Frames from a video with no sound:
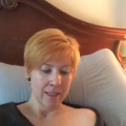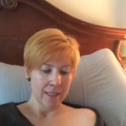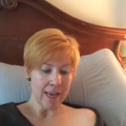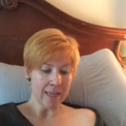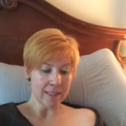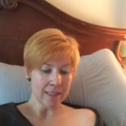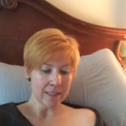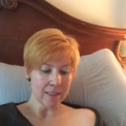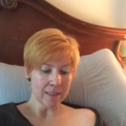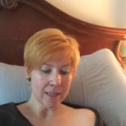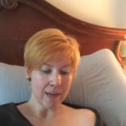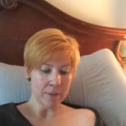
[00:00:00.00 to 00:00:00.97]
Yes,
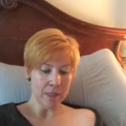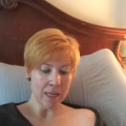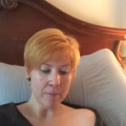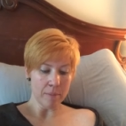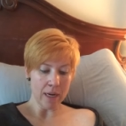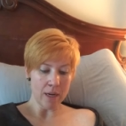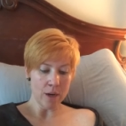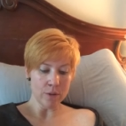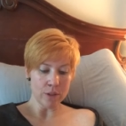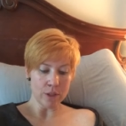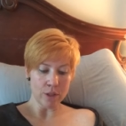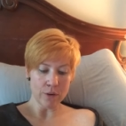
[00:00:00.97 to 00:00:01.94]
time to get my
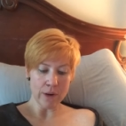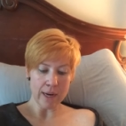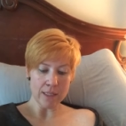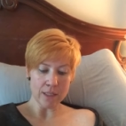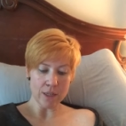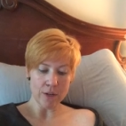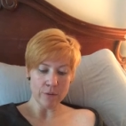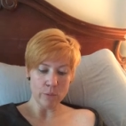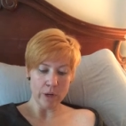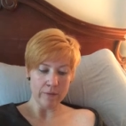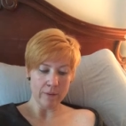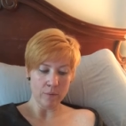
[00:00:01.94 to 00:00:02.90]
nose to the grindstone,
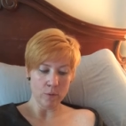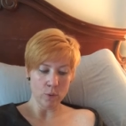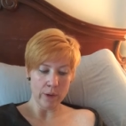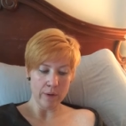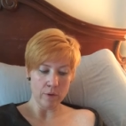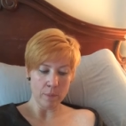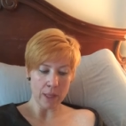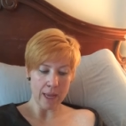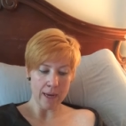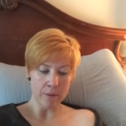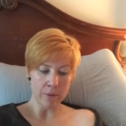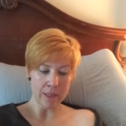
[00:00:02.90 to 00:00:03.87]
Gwen, re- Gwen
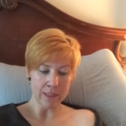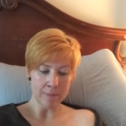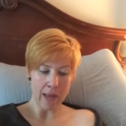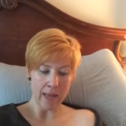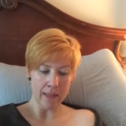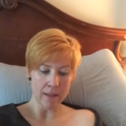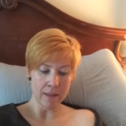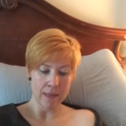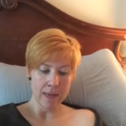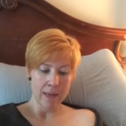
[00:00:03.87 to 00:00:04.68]
replied with a smile,